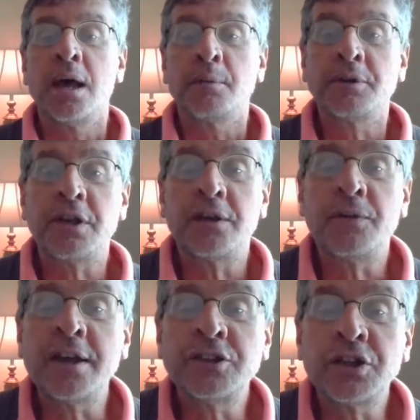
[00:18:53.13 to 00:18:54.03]
but the
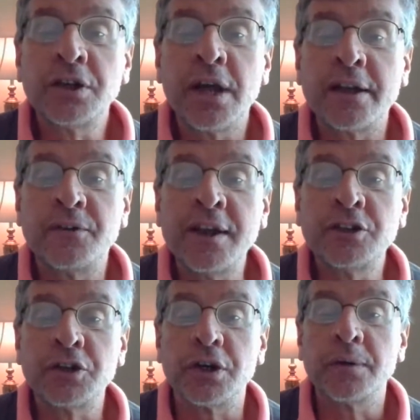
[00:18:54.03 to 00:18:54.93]
adventure
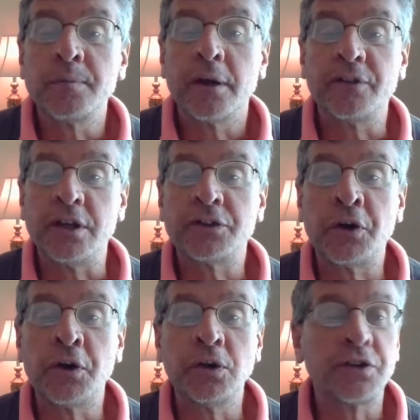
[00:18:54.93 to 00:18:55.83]
of the
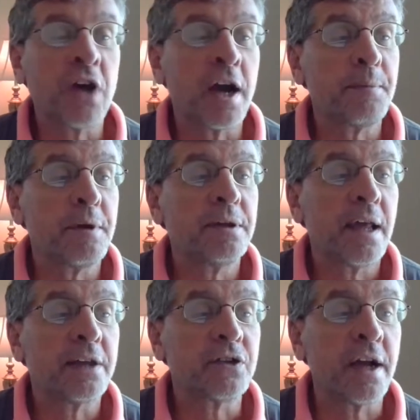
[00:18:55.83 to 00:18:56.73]
eternal assignment
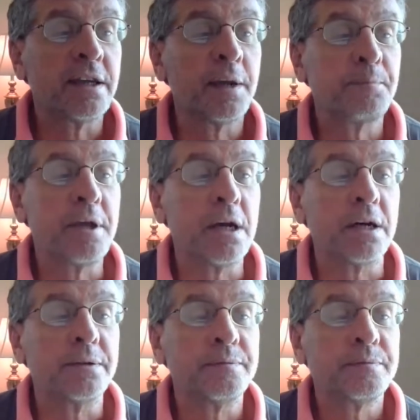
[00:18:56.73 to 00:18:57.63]
has not yet begun.
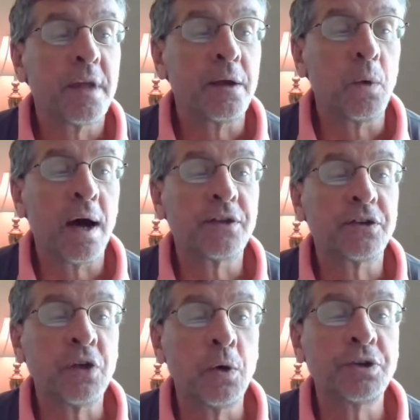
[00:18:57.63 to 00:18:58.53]
And while the
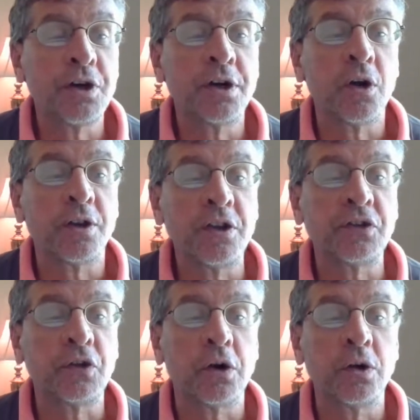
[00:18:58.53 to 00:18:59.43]
sojourn on
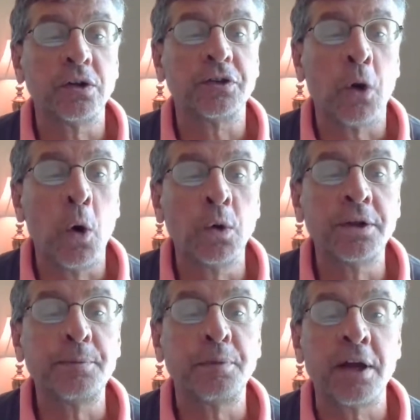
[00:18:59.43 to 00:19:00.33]
this circle is
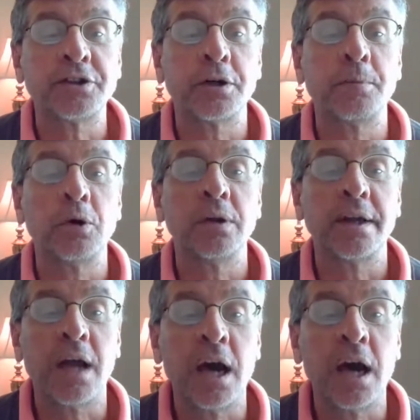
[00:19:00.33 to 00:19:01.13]
wholly pleasurable and